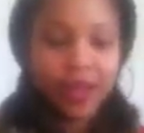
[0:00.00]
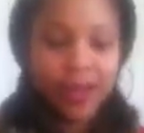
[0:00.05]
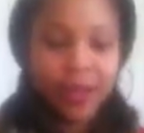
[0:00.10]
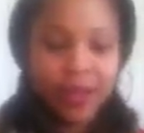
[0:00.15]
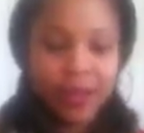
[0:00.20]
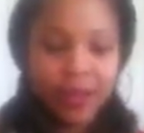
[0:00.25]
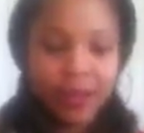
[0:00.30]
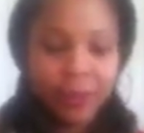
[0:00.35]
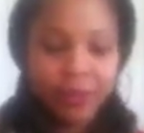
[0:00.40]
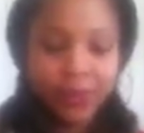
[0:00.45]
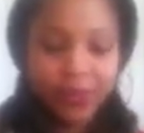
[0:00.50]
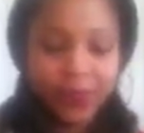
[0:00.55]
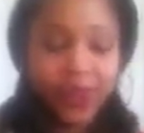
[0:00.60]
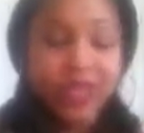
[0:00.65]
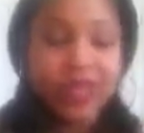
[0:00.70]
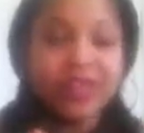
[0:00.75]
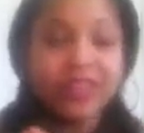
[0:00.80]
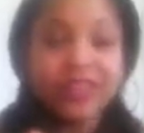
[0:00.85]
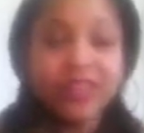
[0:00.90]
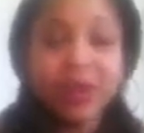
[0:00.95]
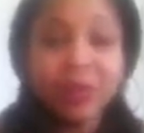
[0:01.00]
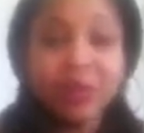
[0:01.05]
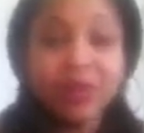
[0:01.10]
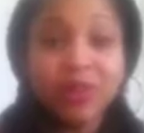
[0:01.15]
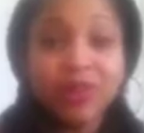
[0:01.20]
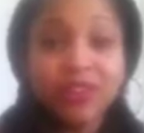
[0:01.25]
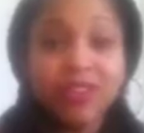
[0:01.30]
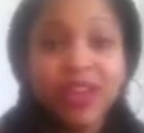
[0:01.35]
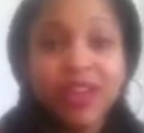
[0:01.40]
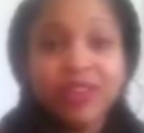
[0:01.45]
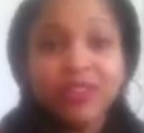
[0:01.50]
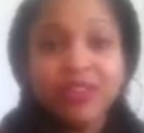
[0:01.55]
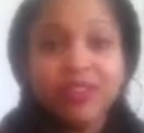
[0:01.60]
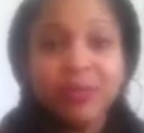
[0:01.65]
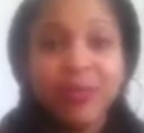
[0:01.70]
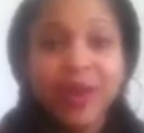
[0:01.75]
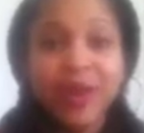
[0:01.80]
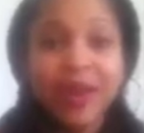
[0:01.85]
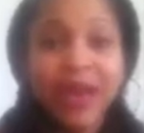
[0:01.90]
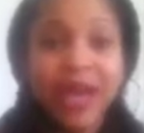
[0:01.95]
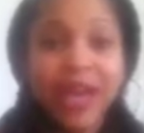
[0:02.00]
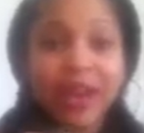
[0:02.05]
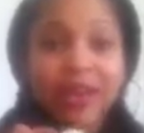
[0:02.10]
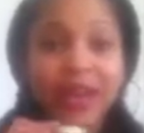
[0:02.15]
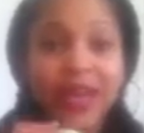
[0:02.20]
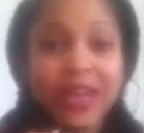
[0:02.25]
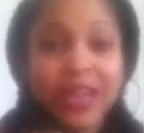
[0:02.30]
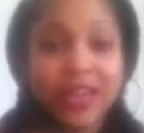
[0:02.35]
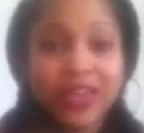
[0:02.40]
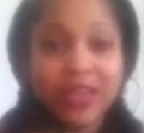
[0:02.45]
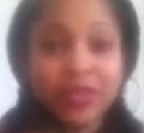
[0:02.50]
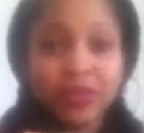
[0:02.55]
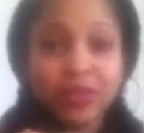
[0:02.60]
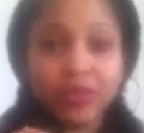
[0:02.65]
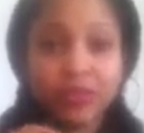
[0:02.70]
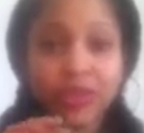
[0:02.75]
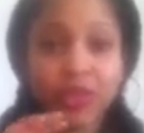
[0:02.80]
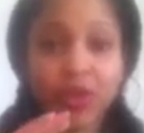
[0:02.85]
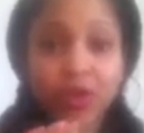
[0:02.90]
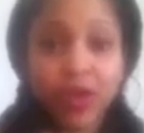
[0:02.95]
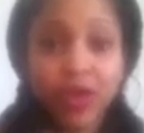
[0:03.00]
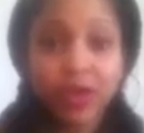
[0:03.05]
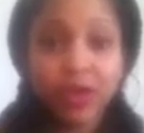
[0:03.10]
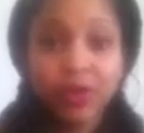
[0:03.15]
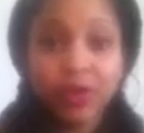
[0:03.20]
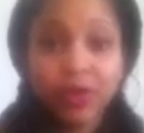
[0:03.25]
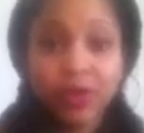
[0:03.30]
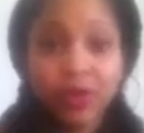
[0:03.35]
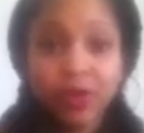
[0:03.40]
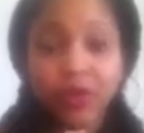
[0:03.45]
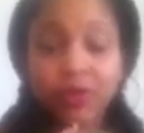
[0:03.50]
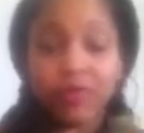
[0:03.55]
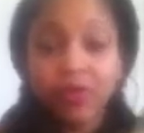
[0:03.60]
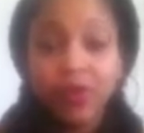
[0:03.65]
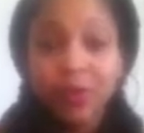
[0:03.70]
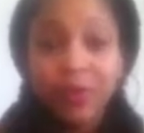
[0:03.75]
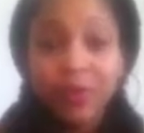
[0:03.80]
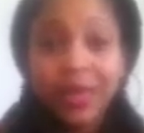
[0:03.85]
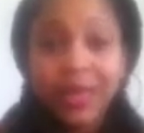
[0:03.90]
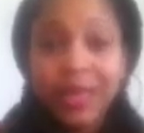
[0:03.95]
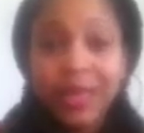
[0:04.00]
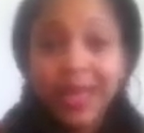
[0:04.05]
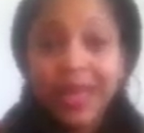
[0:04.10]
So I'm going to talk to you about how I use coconut oil from